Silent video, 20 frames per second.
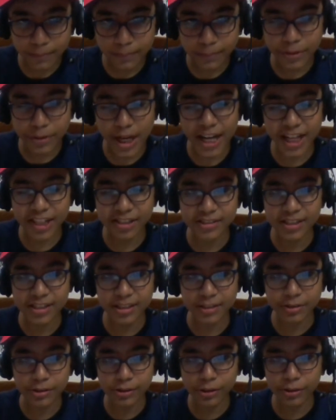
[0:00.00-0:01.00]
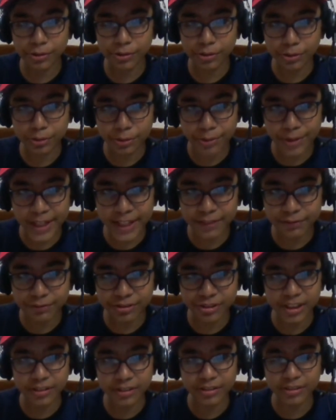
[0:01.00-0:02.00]
h6 also, queen
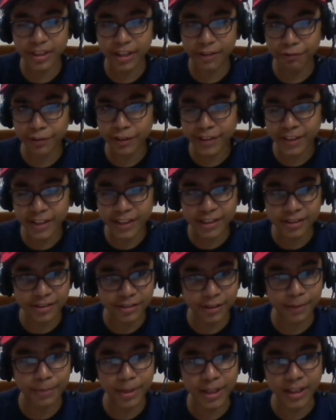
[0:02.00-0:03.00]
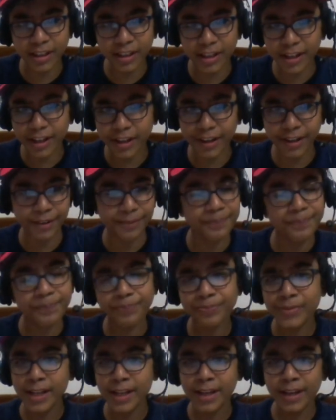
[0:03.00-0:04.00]
f6, everything is coming in the air,
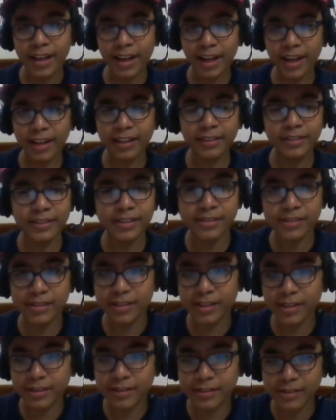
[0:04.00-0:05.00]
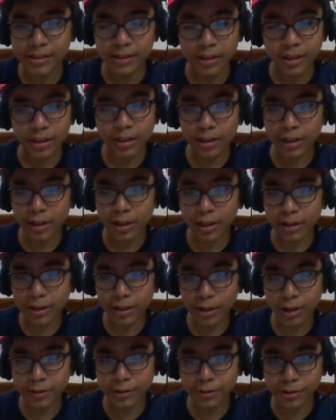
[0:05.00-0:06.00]
and this is
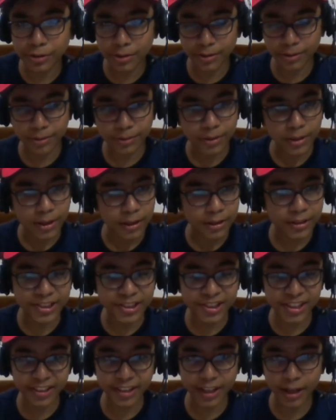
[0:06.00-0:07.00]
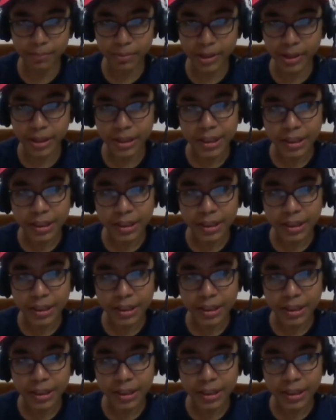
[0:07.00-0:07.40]
also resignable.